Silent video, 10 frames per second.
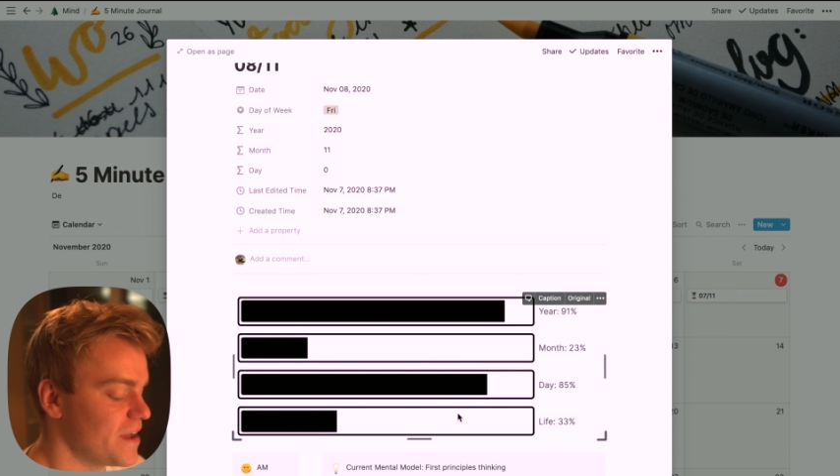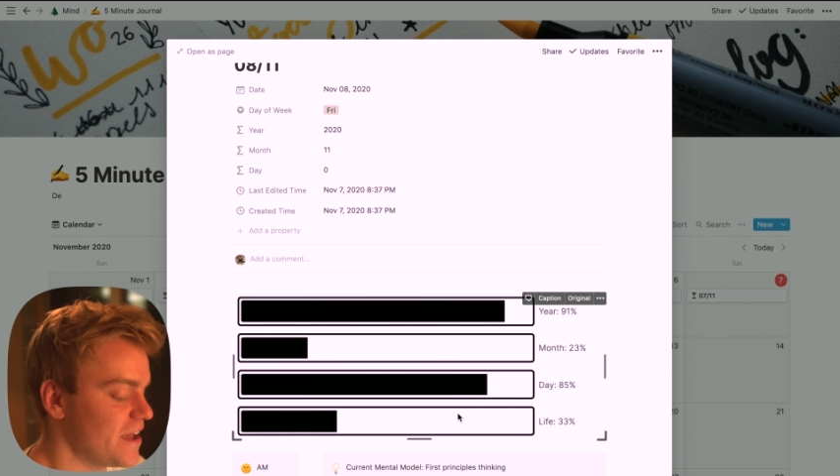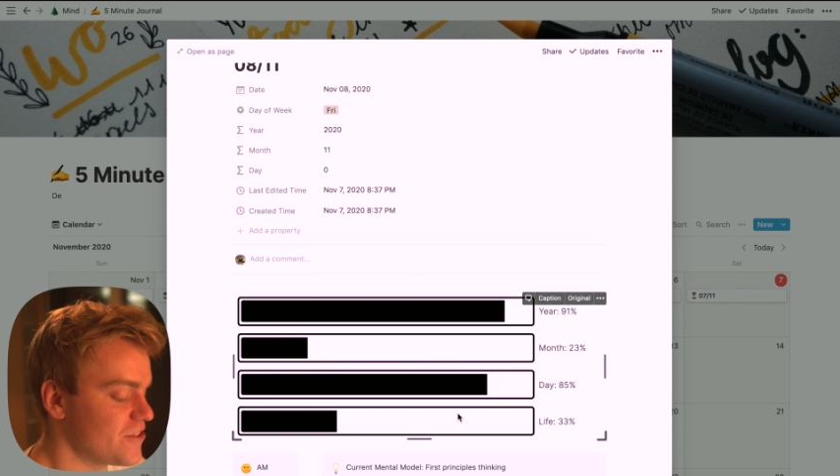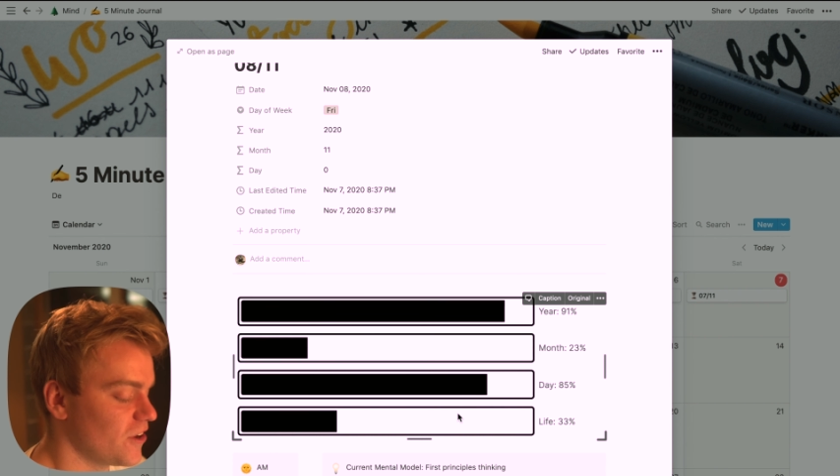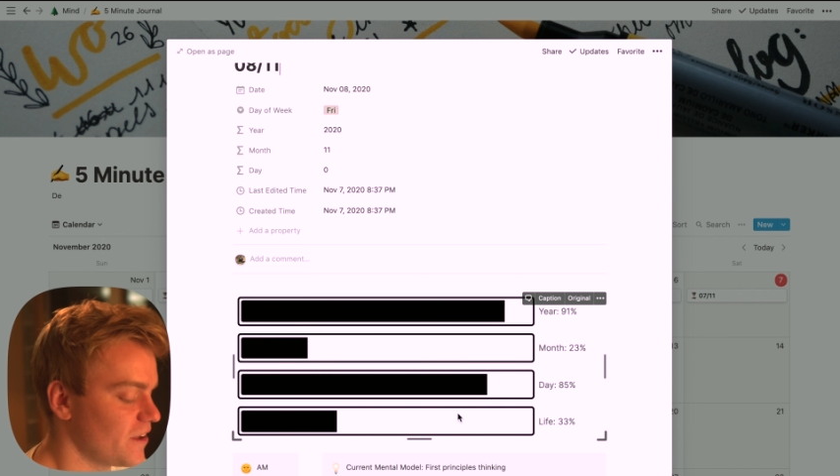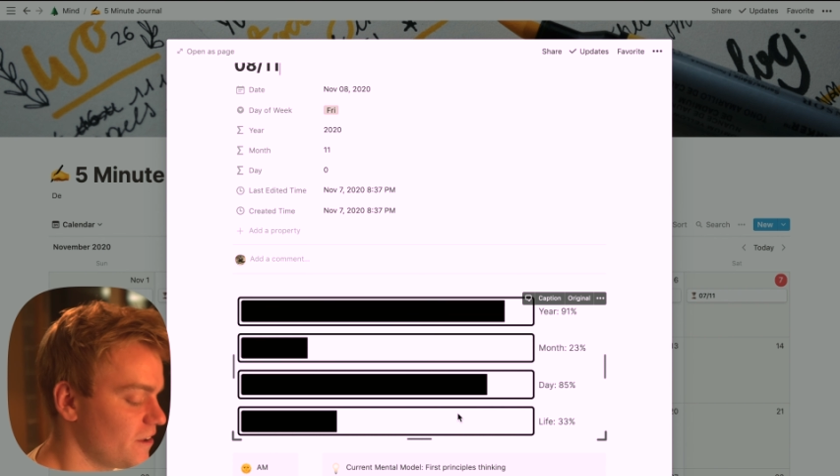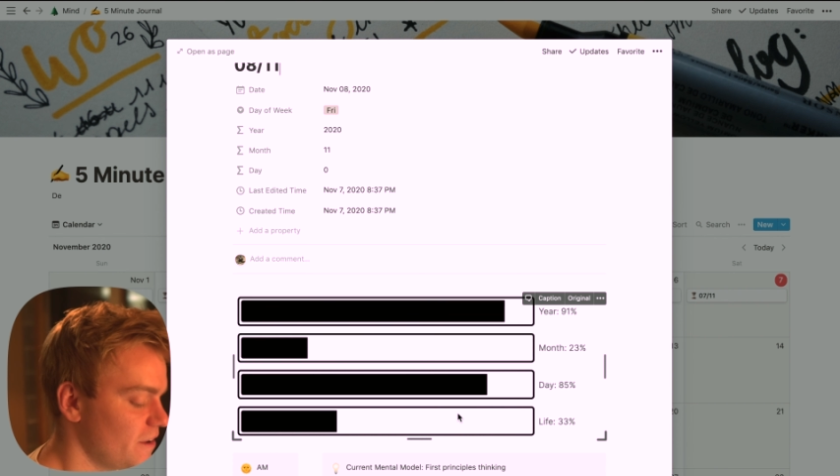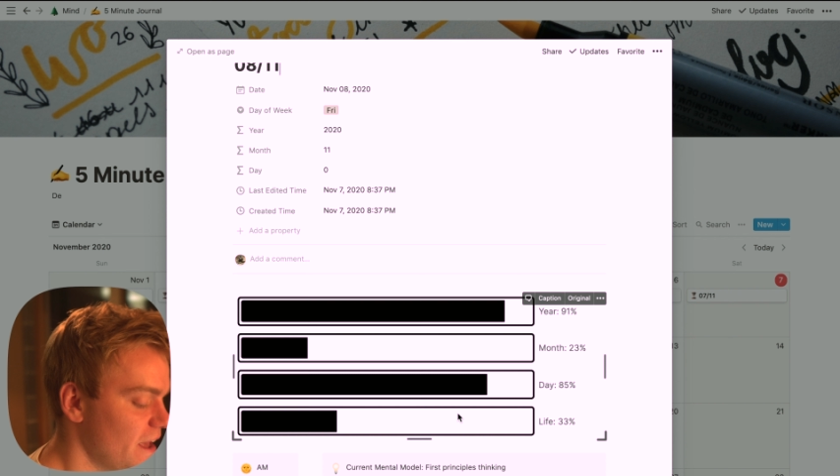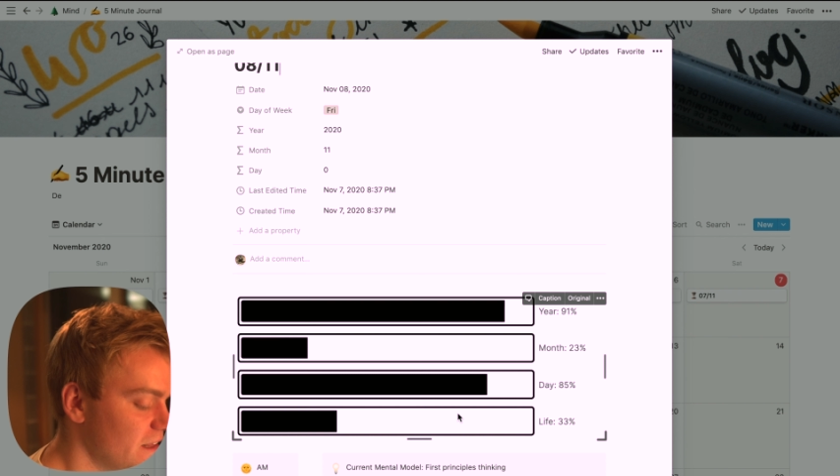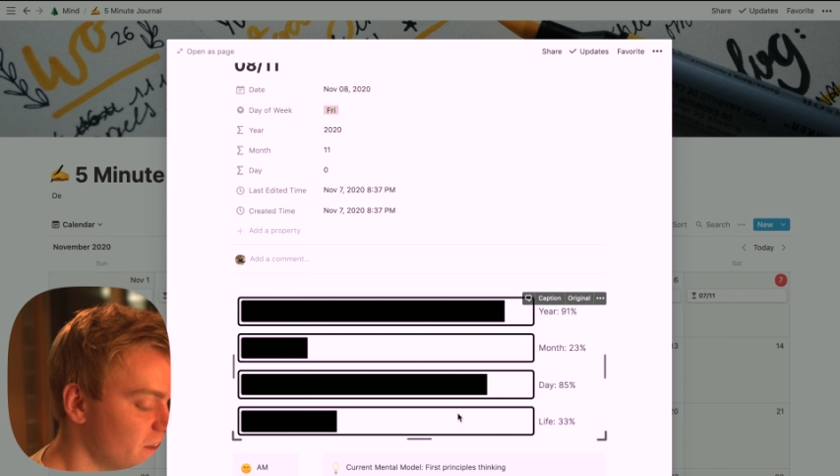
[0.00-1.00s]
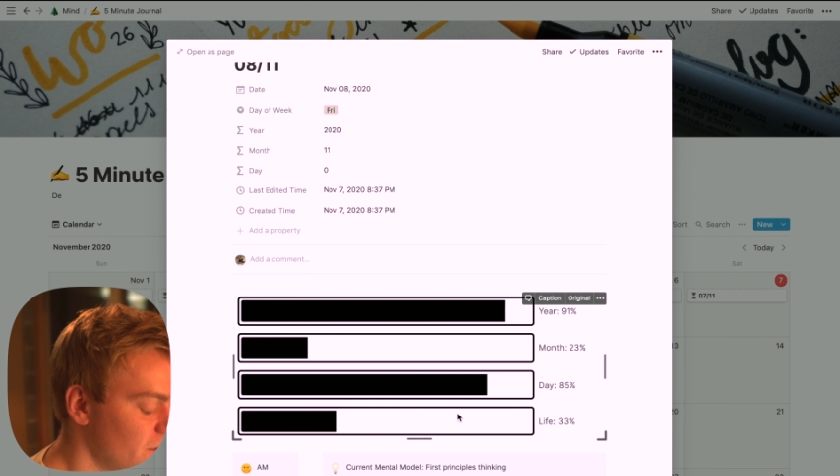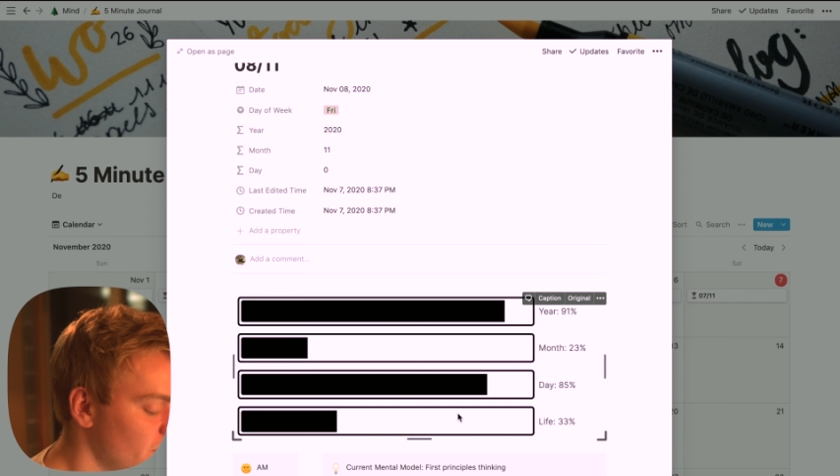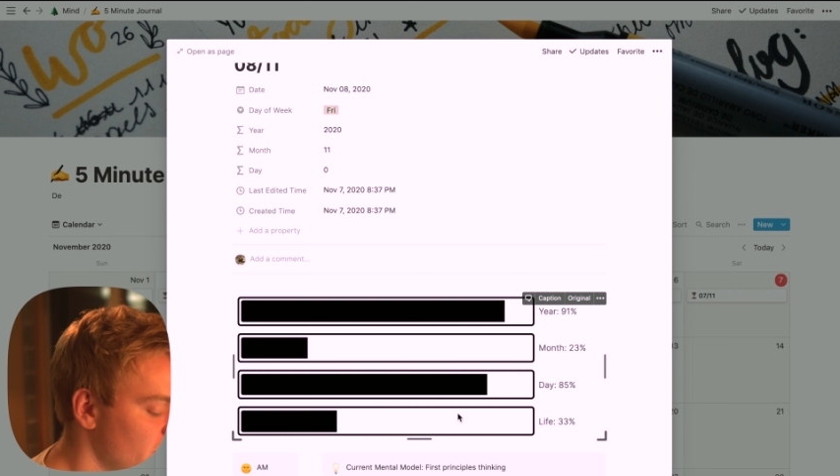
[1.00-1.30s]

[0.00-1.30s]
my age at 80,